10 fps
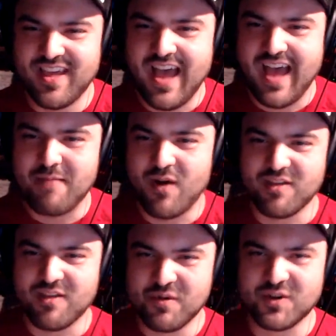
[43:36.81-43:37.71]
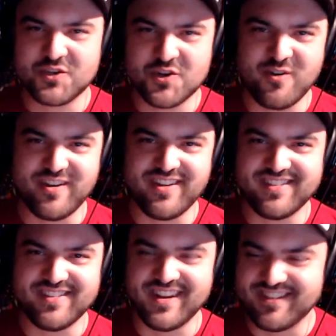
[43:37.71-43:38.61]
I bought his book Choice,
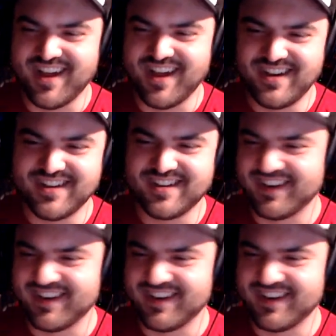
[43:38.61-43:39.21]
and he signed it.